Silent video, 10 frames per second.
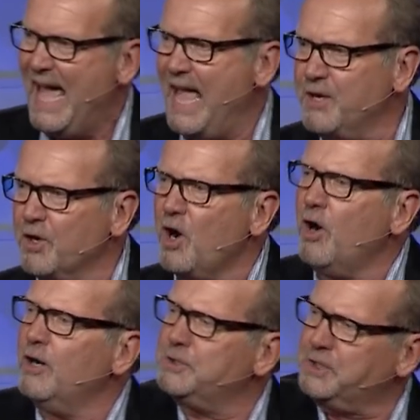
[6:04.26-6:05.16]
and you're
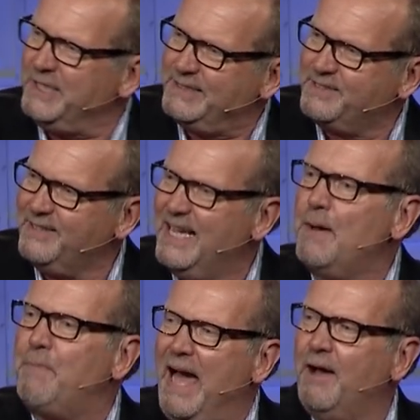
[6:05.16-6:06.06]
urgent
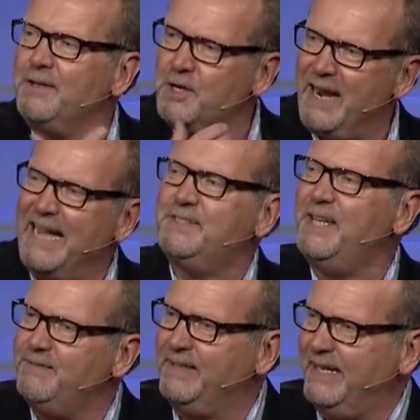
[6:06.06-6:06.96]
about your
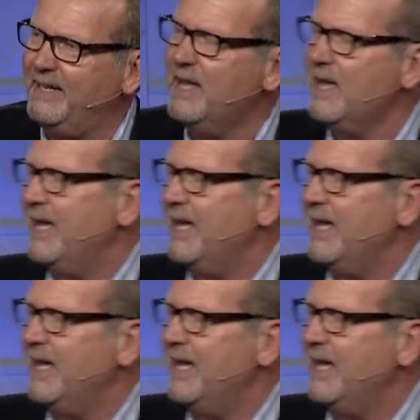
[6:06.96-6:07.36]
activity.